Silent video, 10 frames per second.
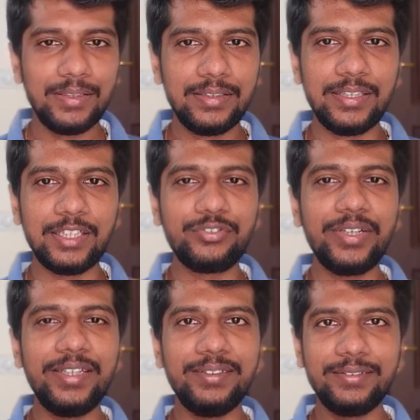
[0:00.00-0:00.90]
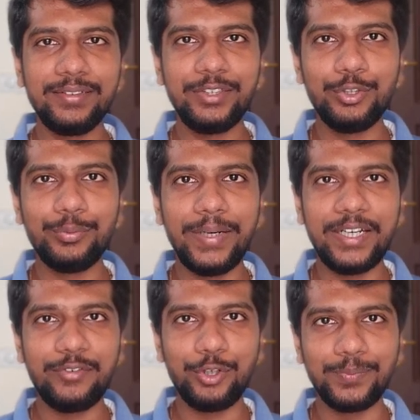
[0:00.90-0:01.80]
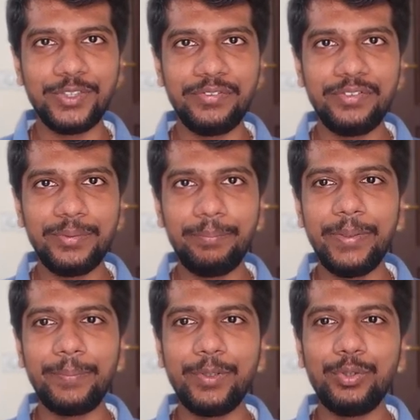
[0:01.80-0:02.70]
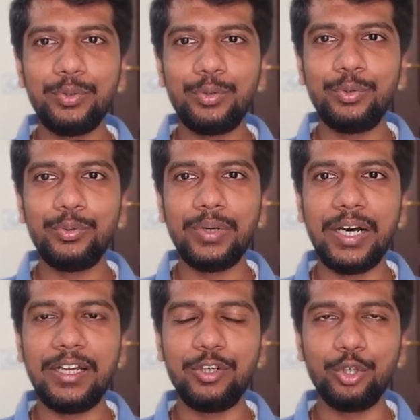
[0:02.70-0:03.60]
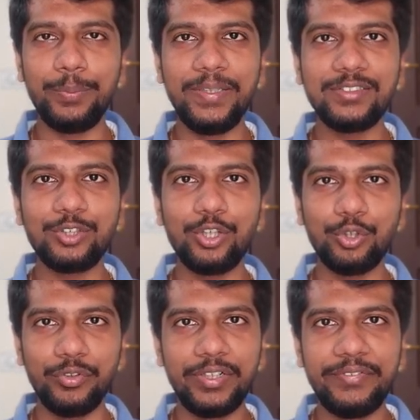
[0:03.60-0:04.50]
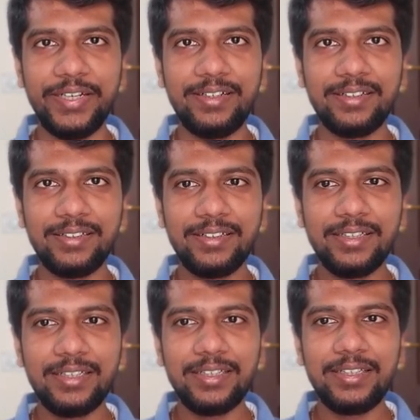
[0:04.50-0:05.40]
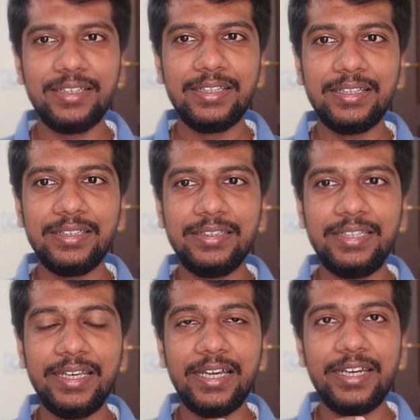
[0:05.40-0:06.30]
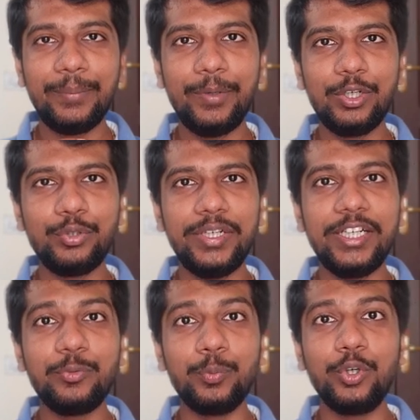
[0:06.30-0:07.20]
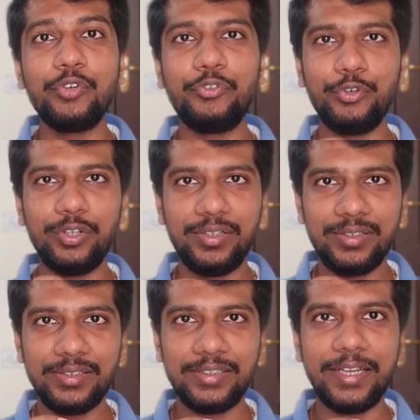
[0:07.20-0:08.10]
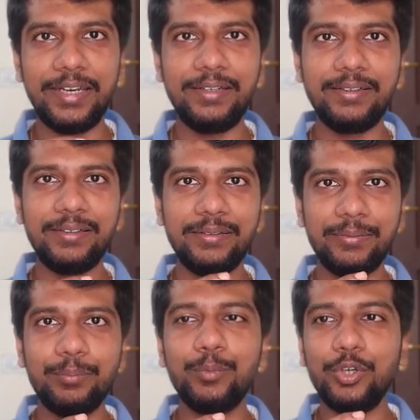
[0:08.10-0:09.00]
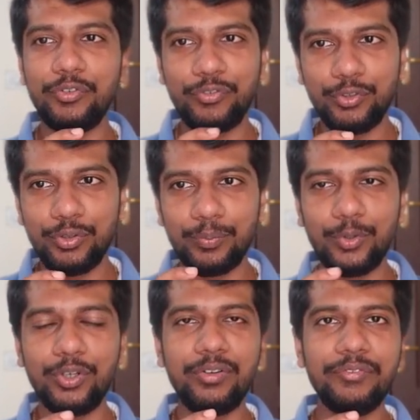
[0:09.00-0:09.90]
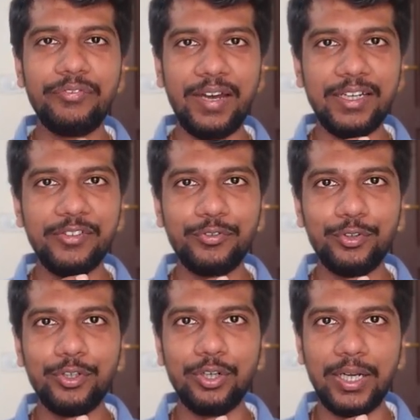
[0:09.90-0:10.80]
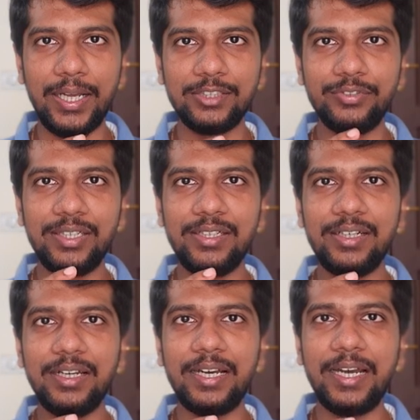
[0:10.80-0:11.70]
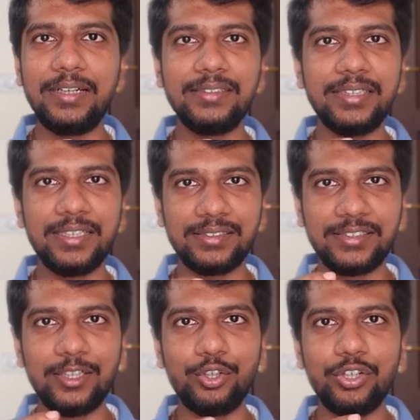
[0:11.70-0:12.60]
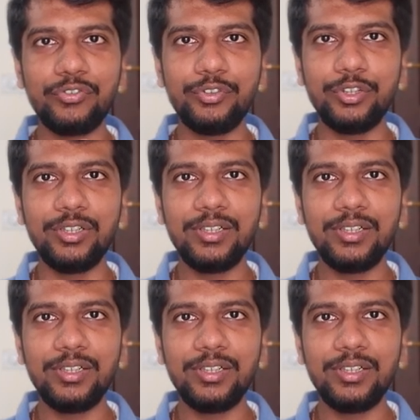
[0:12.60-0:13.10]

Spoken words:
That's why you might have observed people who are obese or overweight. They are able to eat more food than more food, more fatty food as well, and they are still not full